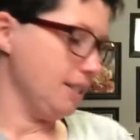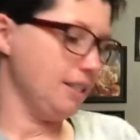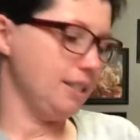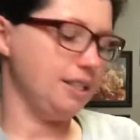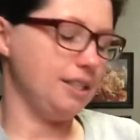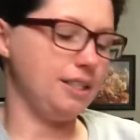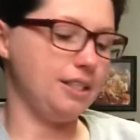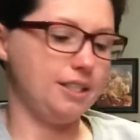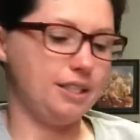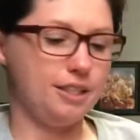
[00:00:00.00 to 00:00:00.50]

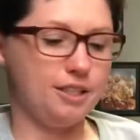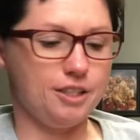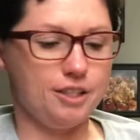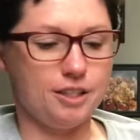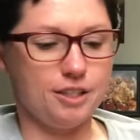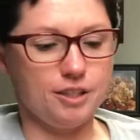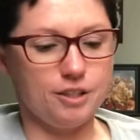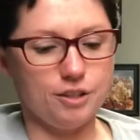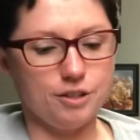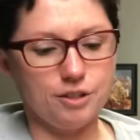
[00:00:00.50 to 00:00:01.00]

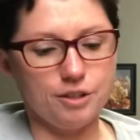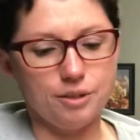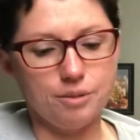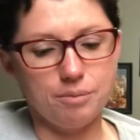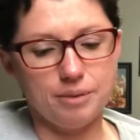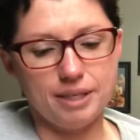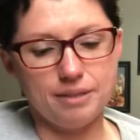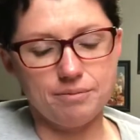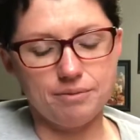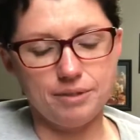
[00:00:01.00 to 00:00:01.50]
the show
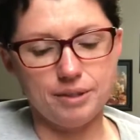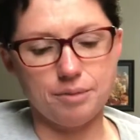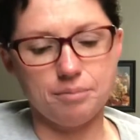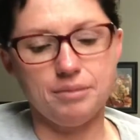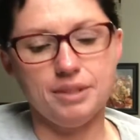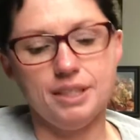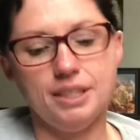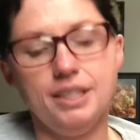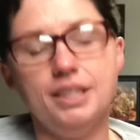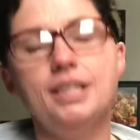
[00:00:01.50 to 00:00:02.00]
ran from
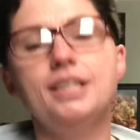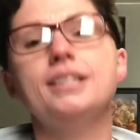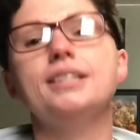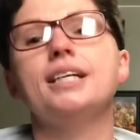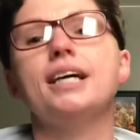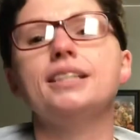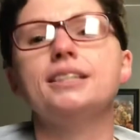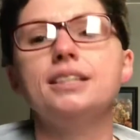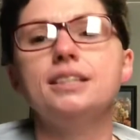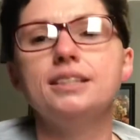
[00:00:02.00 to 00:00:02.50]

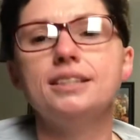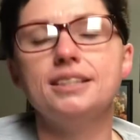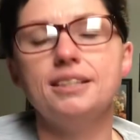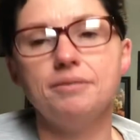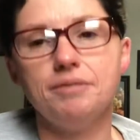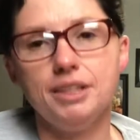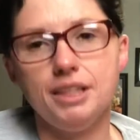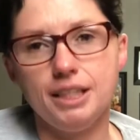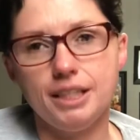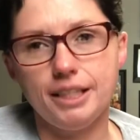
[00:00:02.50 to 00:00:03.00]

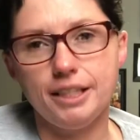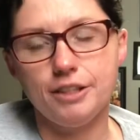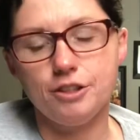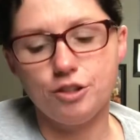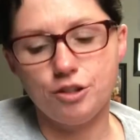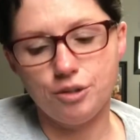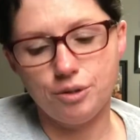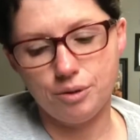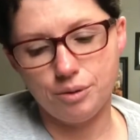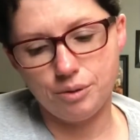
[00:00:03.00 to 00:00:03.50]
1978
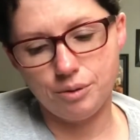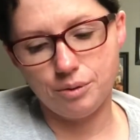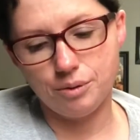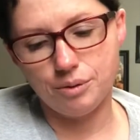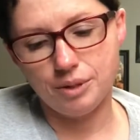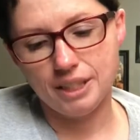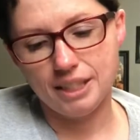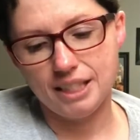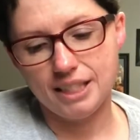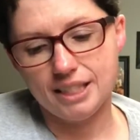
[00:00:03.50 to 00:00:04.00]

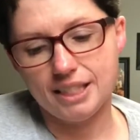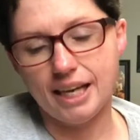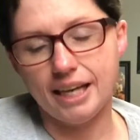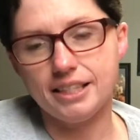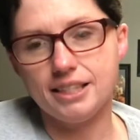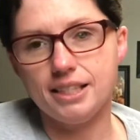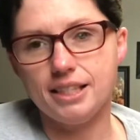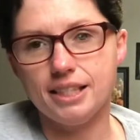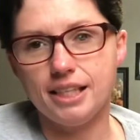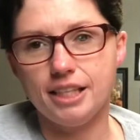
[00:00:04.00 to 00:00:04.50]
to
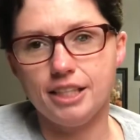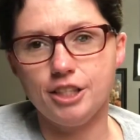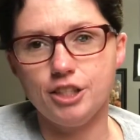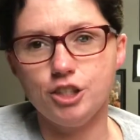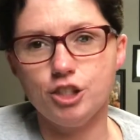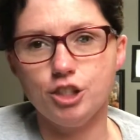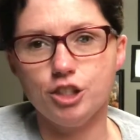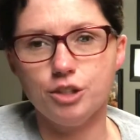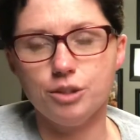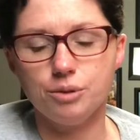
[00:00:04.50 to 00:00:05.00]

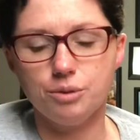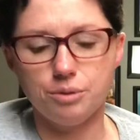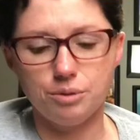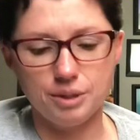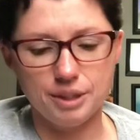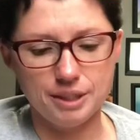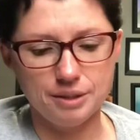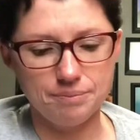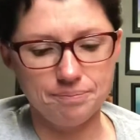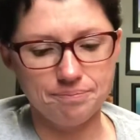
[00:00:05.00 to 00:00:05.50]
1982,
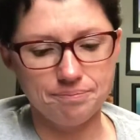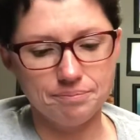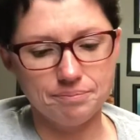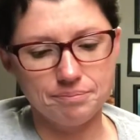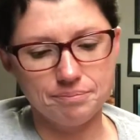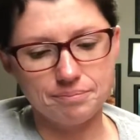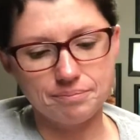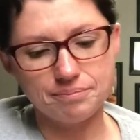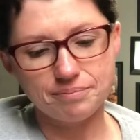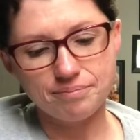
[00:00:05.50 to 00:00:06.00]

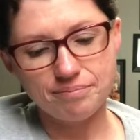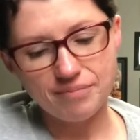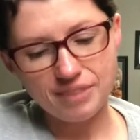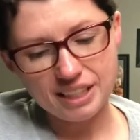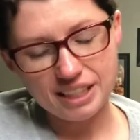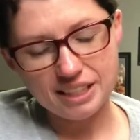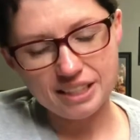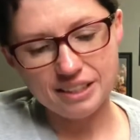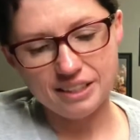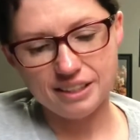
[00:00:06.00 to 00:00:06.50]

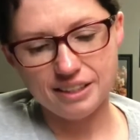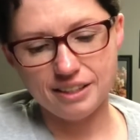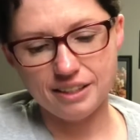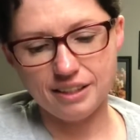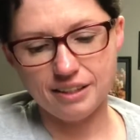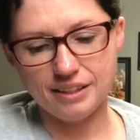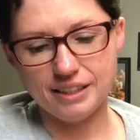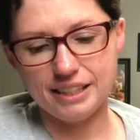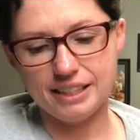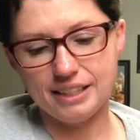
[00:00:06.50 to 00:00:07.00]

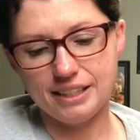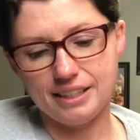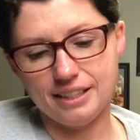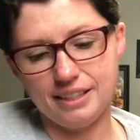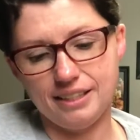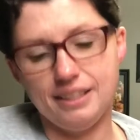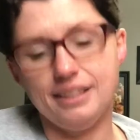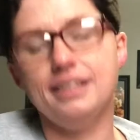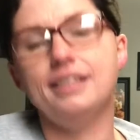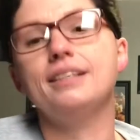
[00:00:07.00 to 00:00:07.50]
starring
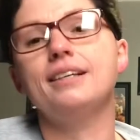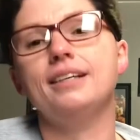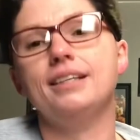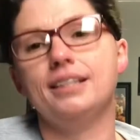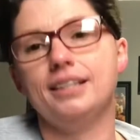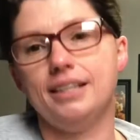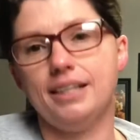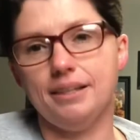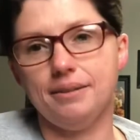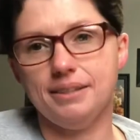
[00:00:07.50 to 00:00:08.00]

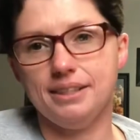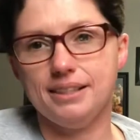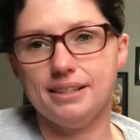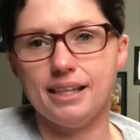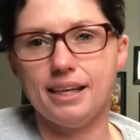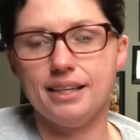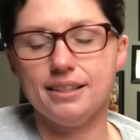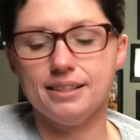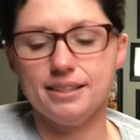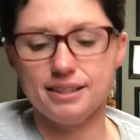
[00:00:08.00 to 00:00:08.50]
Gary
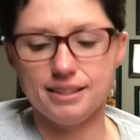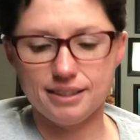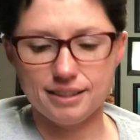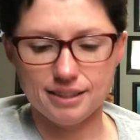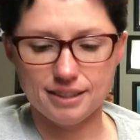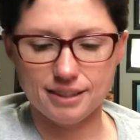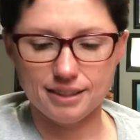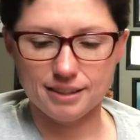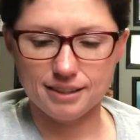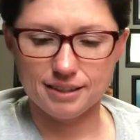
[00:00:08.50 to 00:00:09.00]

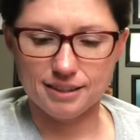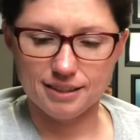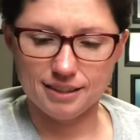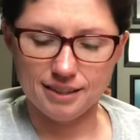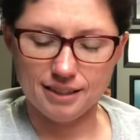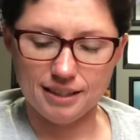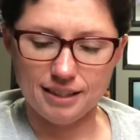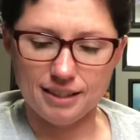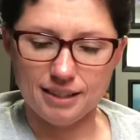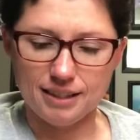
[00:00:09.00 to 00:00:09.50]
Sandy and
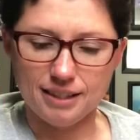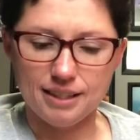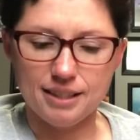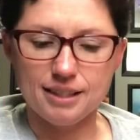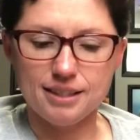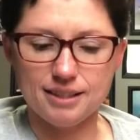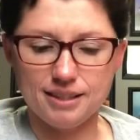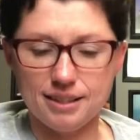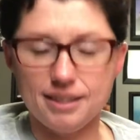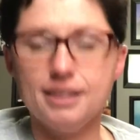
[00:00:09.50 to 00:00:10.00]

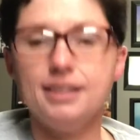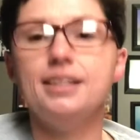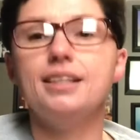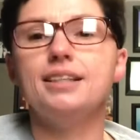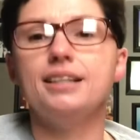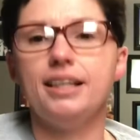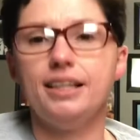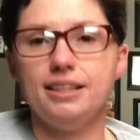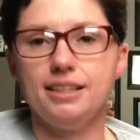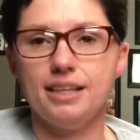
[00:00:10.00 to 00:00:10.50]
the
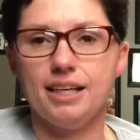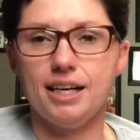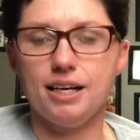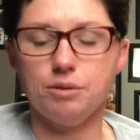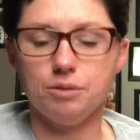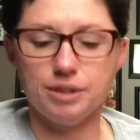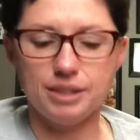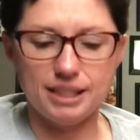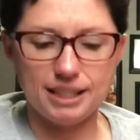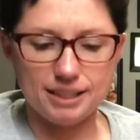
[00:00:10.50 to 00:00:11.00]
late
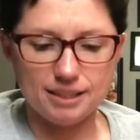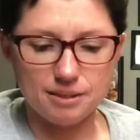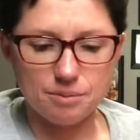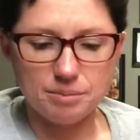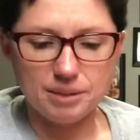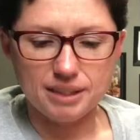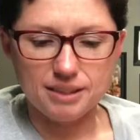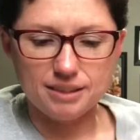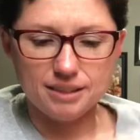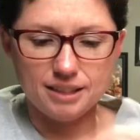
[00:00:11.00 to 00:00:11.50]
Howard
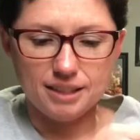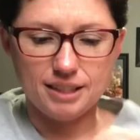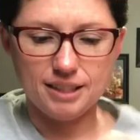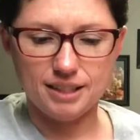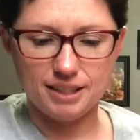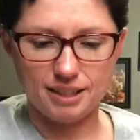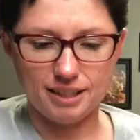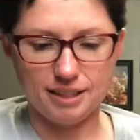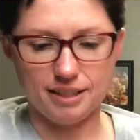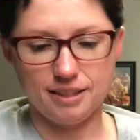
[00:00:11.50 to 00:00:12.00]
Hessman
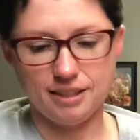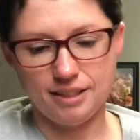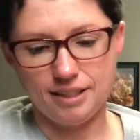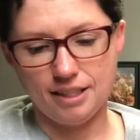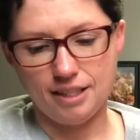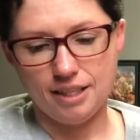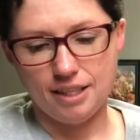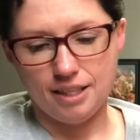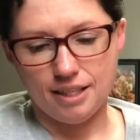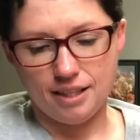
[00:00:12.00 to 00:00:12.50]
and
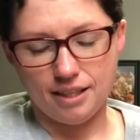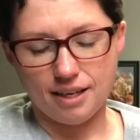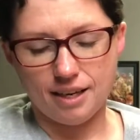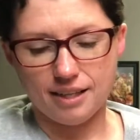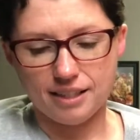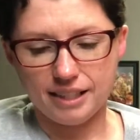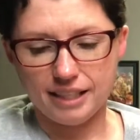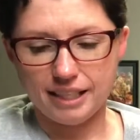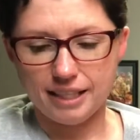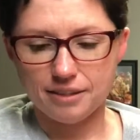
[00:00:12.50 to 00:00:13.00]

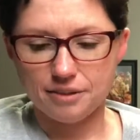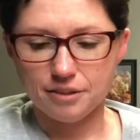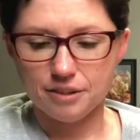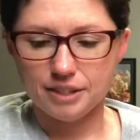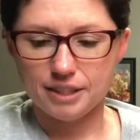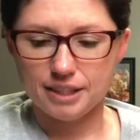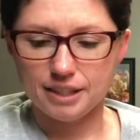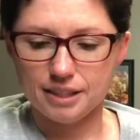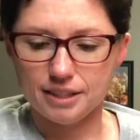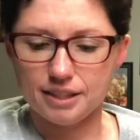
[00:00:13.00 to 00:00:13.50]
Lonnie
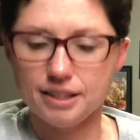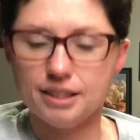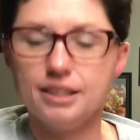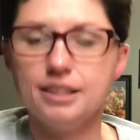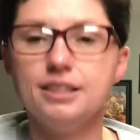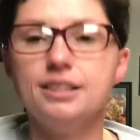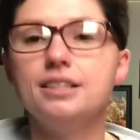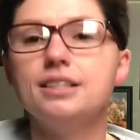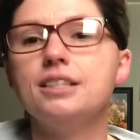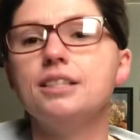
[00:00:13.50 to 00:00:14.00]
Anderson,
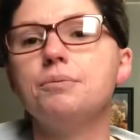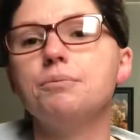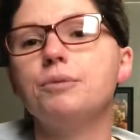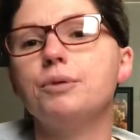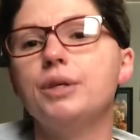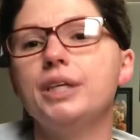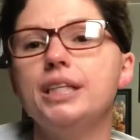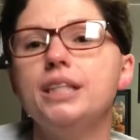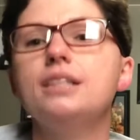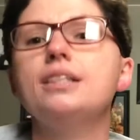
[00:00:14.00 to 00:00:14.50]
Tim
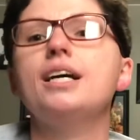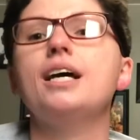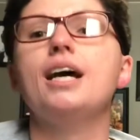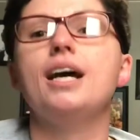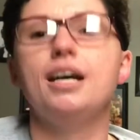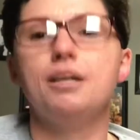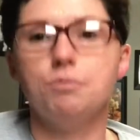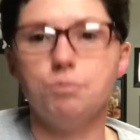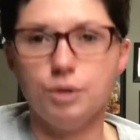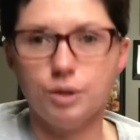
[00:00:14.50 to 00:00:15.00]
Reed,
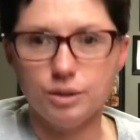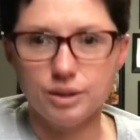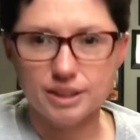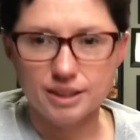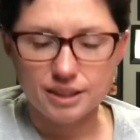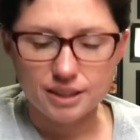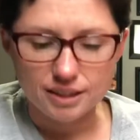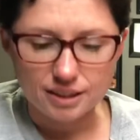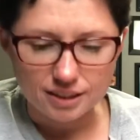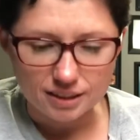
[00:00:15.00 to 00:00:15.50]
and
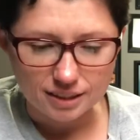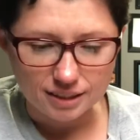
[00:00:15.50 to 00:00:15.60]
more.